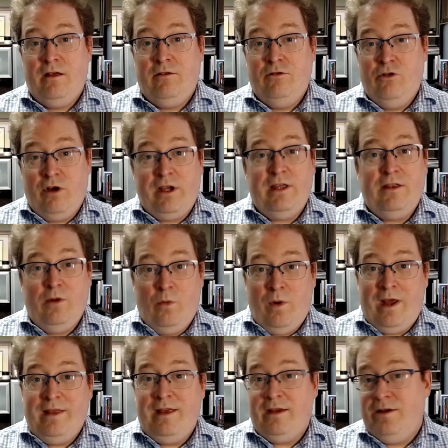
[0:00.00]
Look at the way
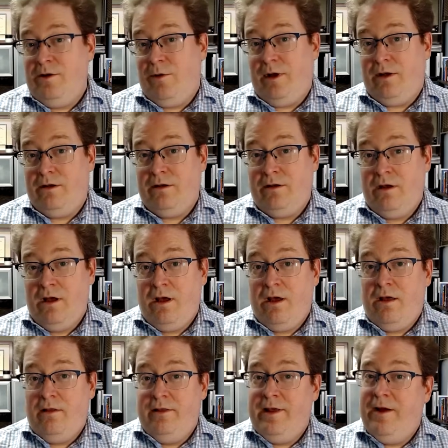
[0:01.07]
they do it.
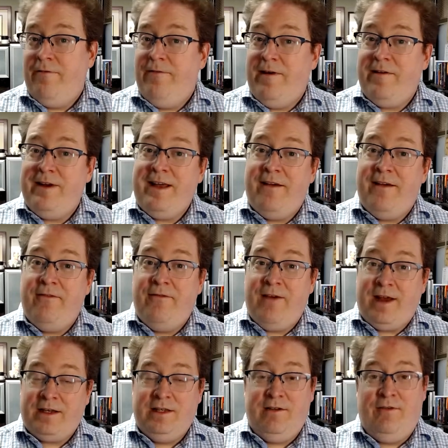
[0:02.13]
They're very
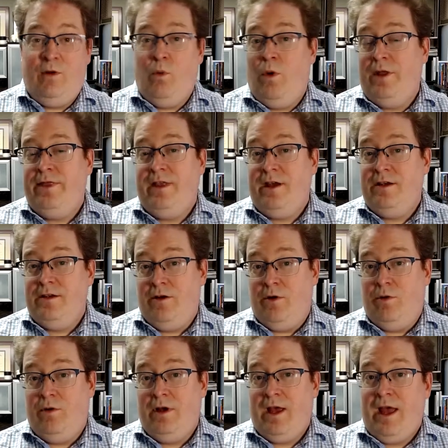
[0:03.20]
effective at what they do
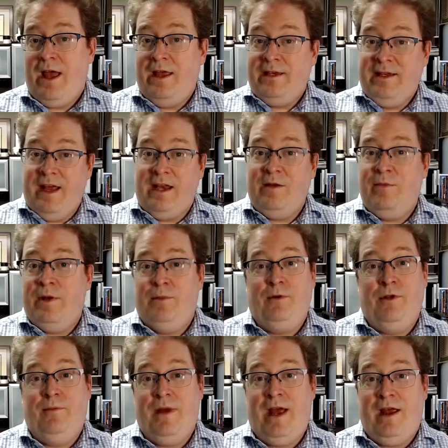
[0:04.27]
and getting people to
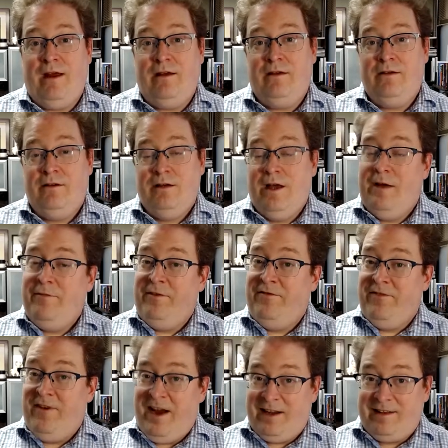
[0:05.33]
pay. I mean,
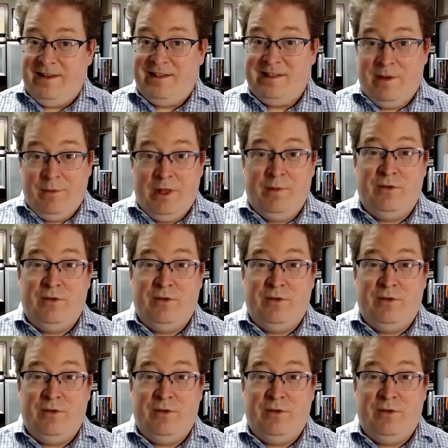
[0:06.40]
frankly, some of them are